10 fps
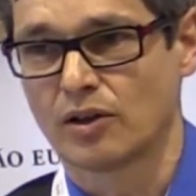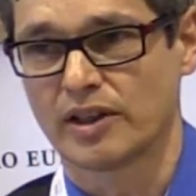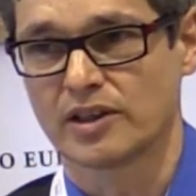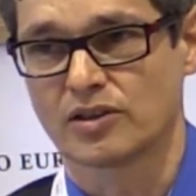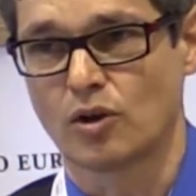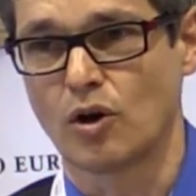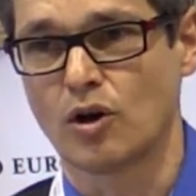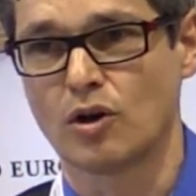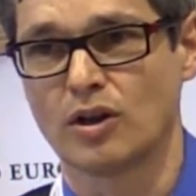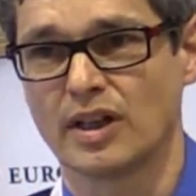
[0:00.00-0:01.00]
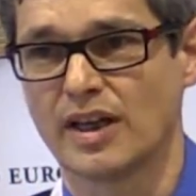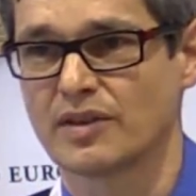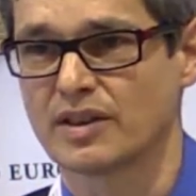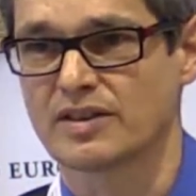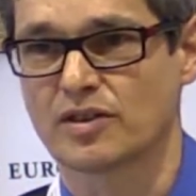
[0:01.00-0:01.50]
at all
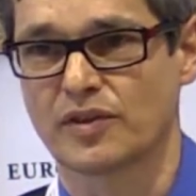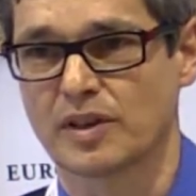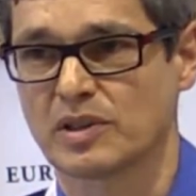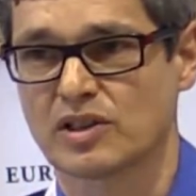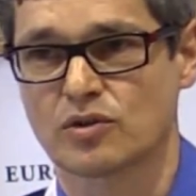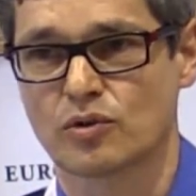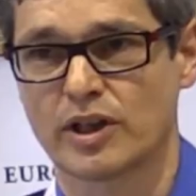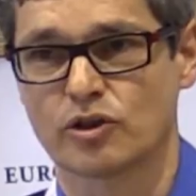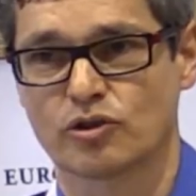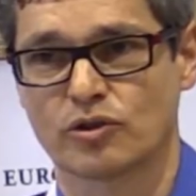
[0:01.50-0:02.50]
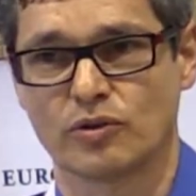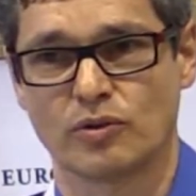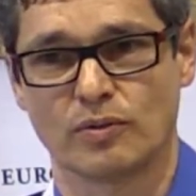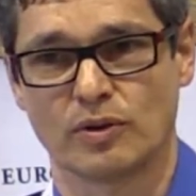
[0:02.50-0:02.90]
levels of administration,